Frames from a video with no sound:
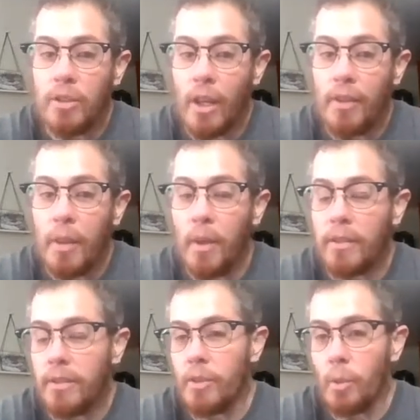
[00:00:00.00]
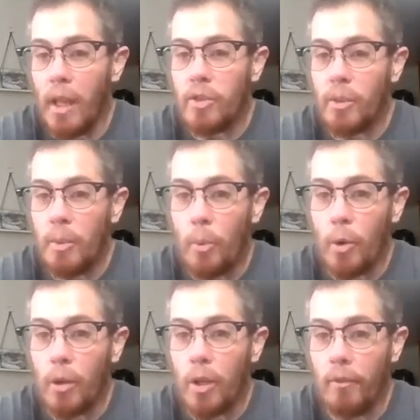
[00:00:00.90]
which I think my sister will actually be
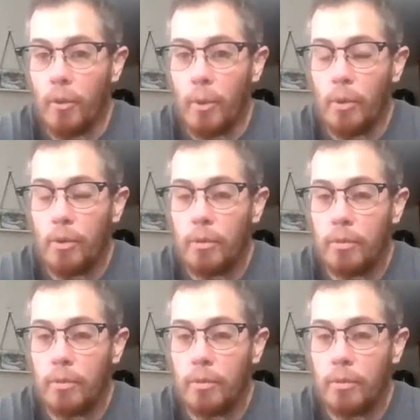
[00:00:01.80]
more comfortable